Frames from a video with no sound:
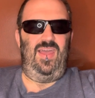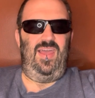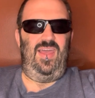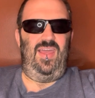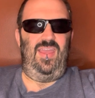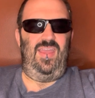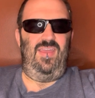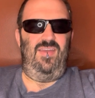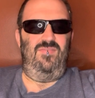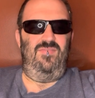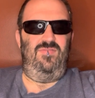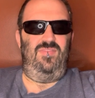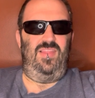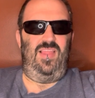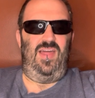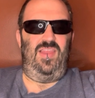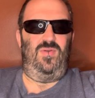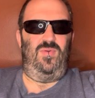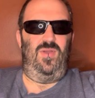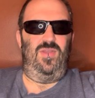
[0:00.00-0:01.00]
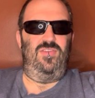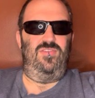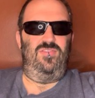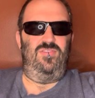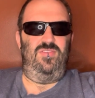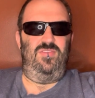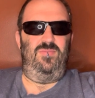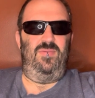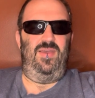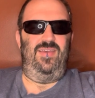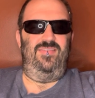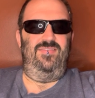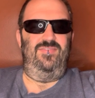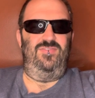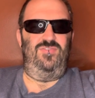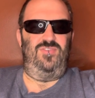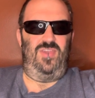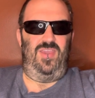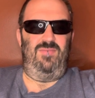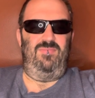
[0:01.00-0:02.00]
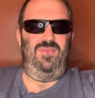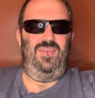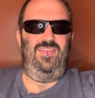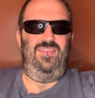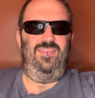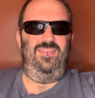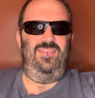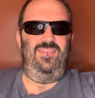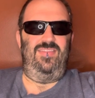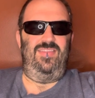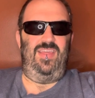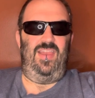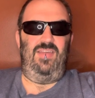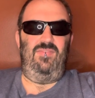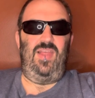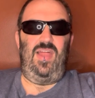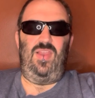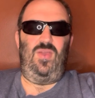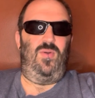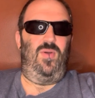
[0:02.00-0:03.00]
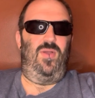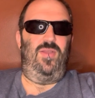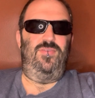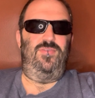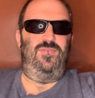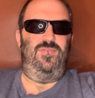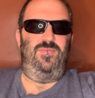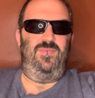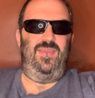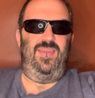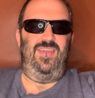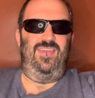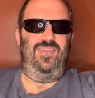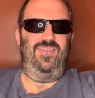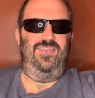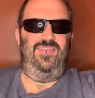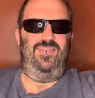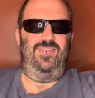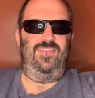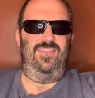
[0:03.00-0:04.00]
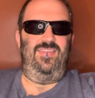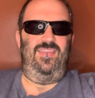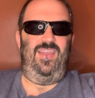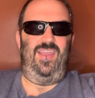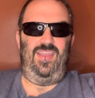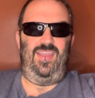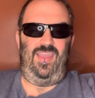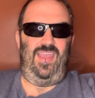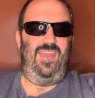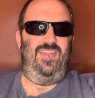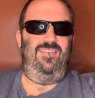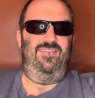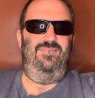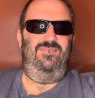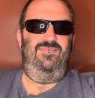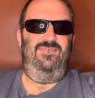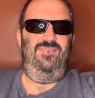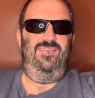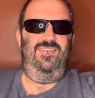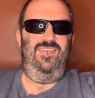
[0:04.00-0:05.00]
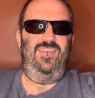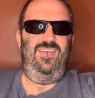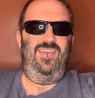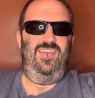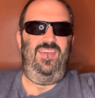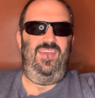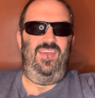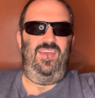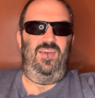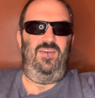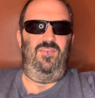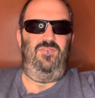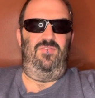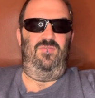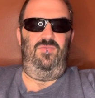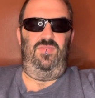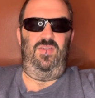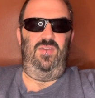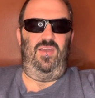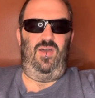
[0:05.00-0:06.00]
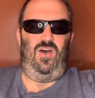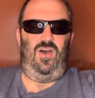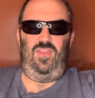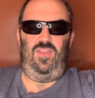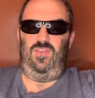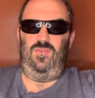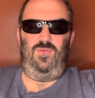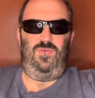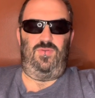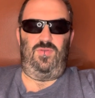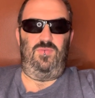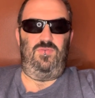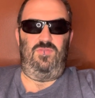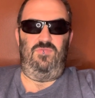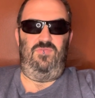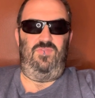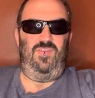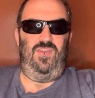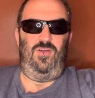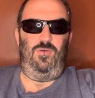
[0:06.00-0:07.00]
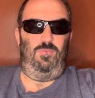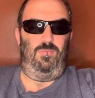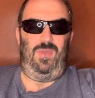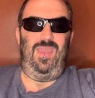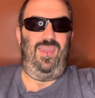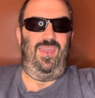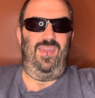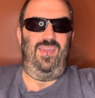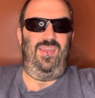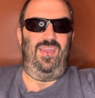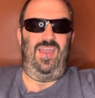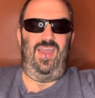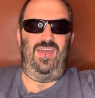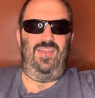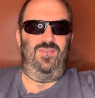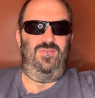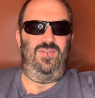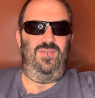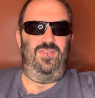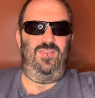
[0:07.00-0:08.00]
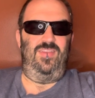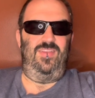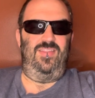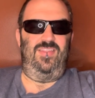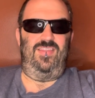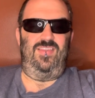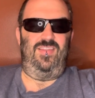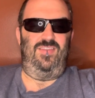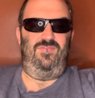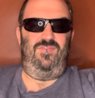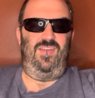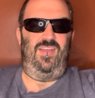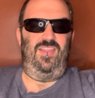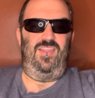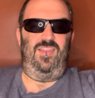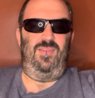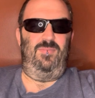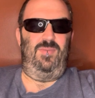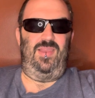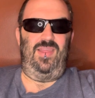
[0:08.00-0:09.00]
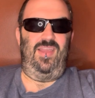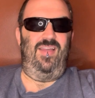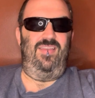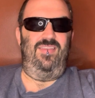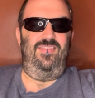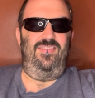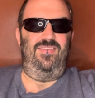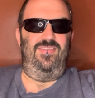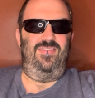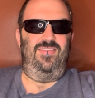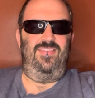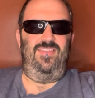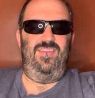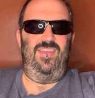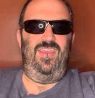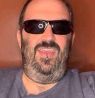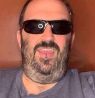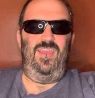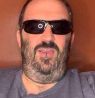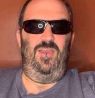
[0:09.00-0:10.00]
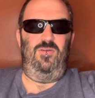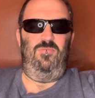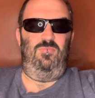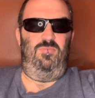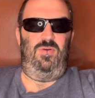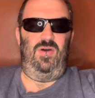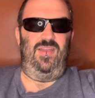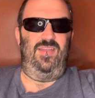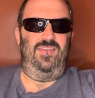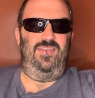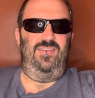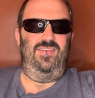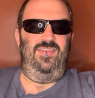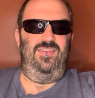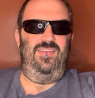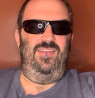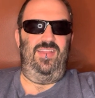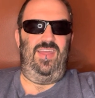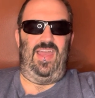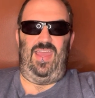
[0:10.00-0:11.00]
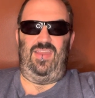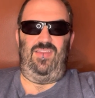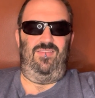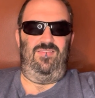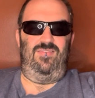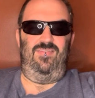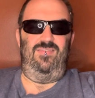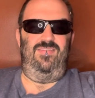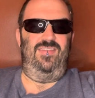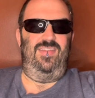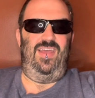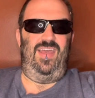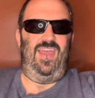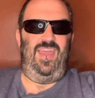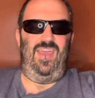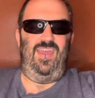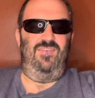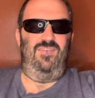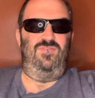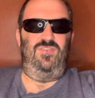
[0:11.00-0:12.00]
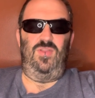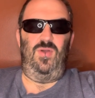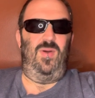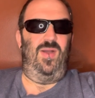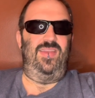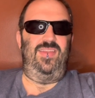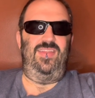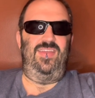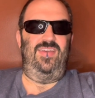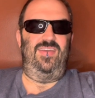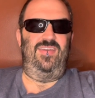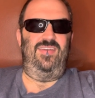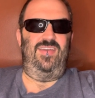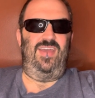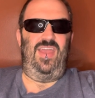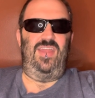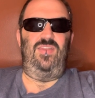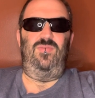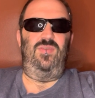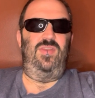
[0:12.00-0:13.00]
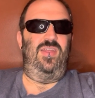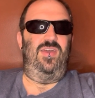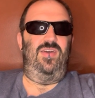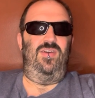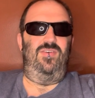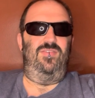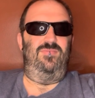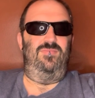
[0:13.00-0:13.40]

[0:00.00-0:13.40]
I have a lot of questions about Champions. And I have a lot of questions because, again, the audio description failed me. I don't know that it's going to fail anybody else. But I have no idea. I don't know.